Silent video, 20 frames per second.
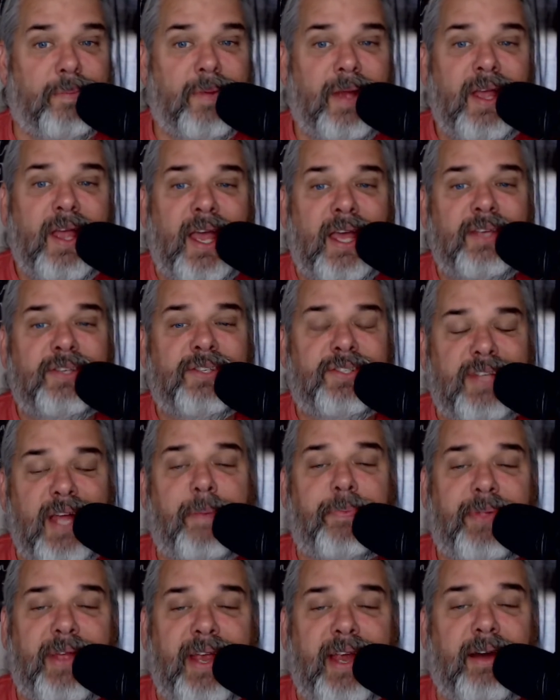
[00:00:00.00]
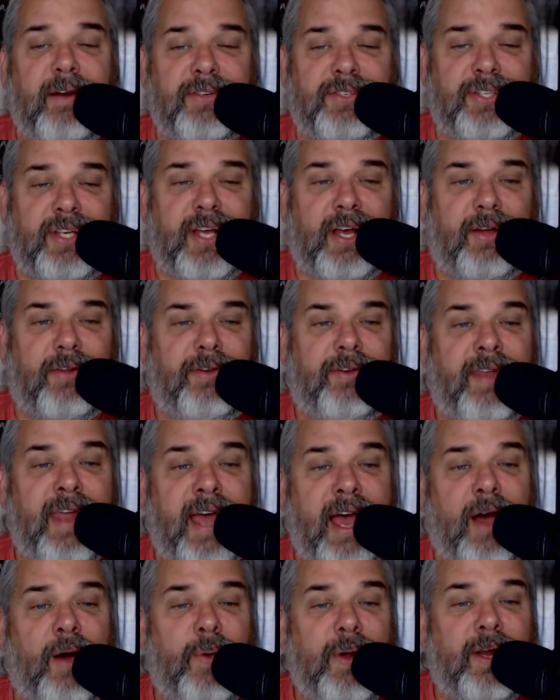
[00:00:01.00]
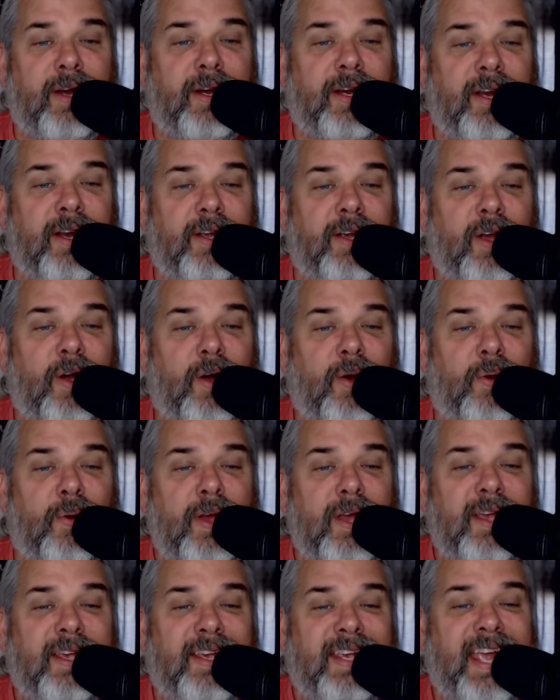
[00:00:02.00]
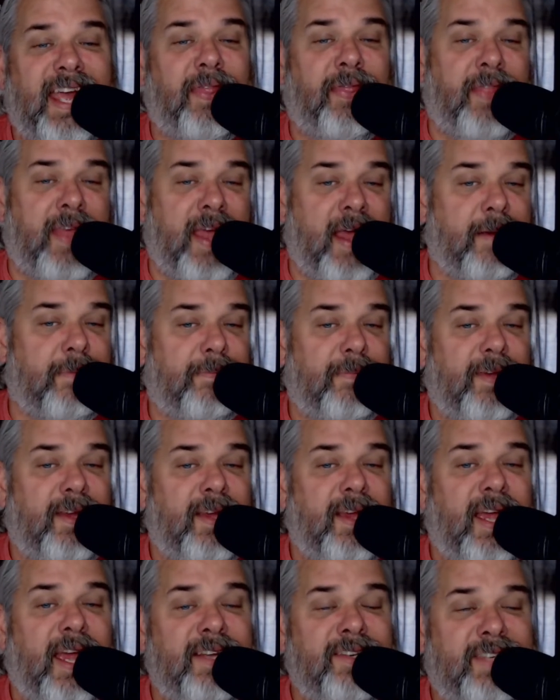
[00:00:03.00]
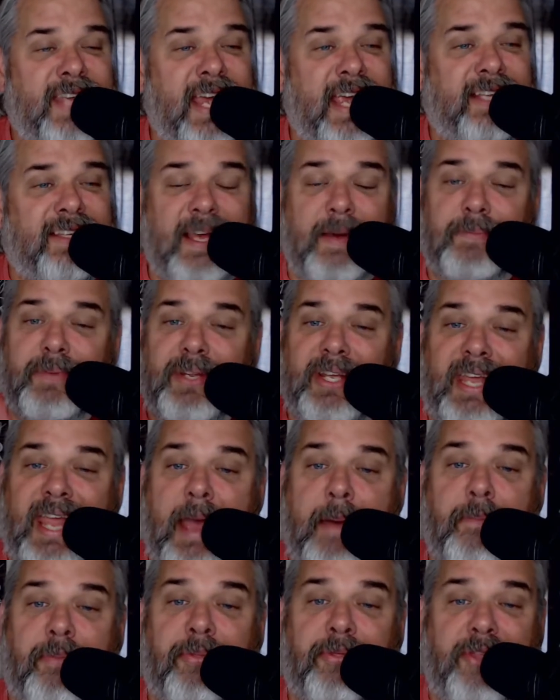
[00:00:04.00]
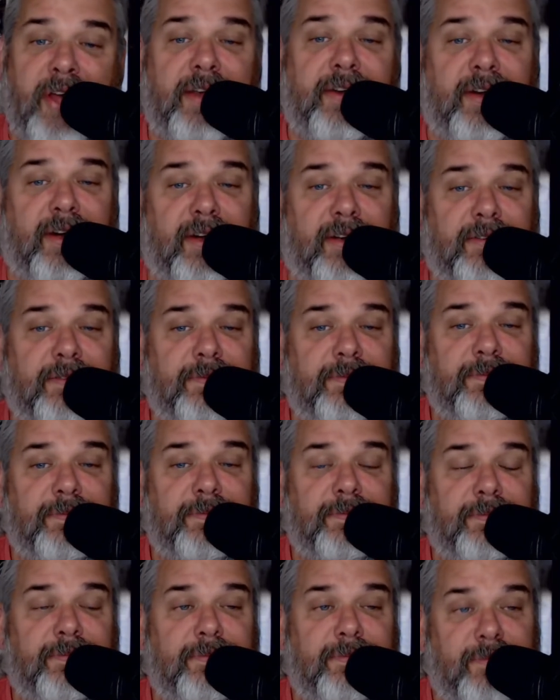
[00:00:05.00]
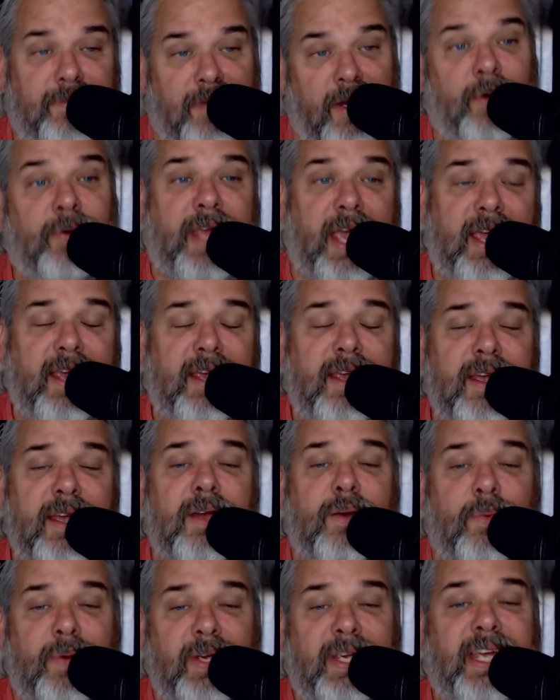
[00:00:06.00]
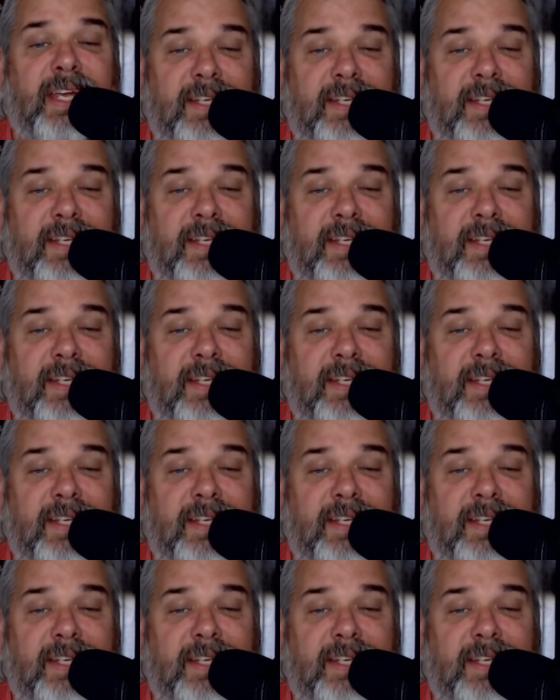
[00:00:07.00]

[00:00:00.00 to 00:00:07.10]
has stopped the air assault. Now we are going to go get them. and take them to Camp Thunder. Okay, we get to